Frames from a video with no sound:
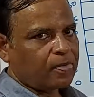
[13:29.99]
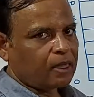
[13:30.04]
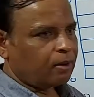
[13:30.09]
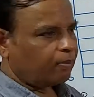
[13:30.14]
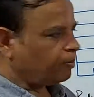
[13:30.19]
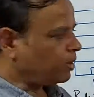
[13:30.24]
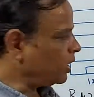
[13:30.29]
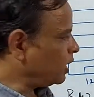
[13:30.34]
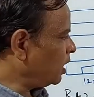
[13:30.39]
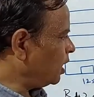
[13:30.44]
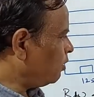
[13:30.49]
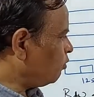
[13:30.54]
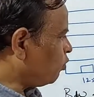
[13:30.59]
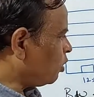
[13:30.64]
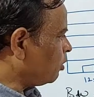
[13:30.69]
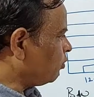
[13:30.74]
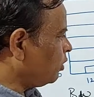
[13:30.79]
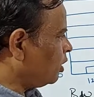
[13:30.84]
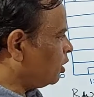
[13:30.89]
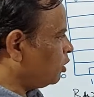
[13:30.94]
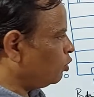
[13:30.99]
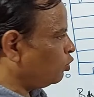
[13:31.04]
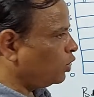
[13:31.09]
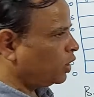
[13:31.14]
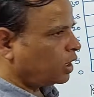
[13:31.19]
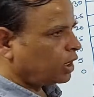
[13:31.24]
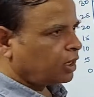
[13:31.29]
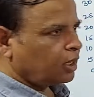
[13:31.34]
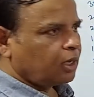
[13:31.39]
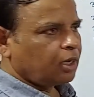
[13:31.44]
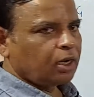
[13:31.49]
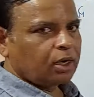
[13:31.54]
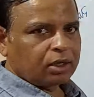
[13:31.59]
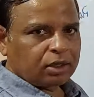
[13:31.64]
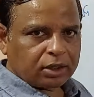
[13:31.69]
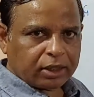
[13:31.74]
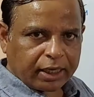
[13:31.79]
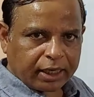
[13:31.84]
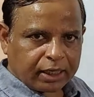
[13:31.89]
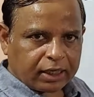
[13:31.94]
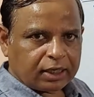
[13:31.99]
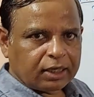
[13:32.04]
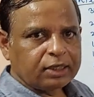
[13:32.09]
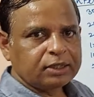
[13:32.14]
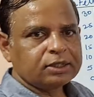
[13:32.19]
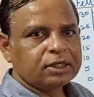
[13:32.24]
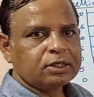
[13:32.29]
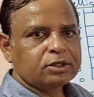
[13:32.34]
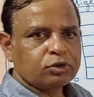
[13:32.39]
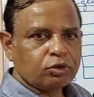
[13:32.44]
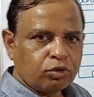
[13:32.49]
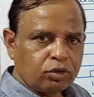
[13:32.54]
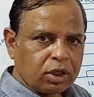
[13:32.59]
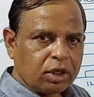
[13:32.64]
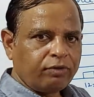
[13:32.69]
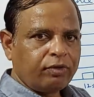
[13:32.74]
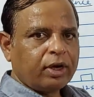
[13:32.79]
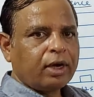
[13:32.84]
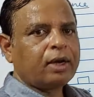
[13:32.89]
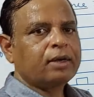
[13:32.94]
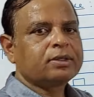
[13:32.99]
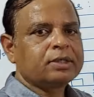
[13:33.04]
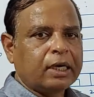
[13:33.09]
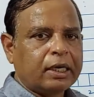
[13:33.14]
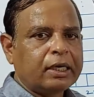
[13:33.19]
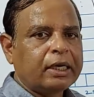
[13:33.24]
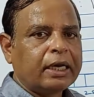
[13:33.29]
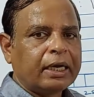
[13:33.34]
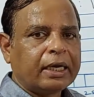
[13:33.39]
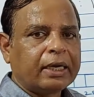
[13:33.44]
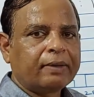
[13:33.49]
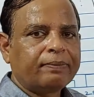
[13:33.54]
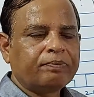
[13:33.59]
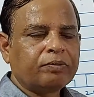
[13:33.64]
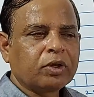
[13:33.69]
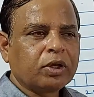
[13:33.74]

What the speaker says: But here what we are doing, the intelligence only we are sending.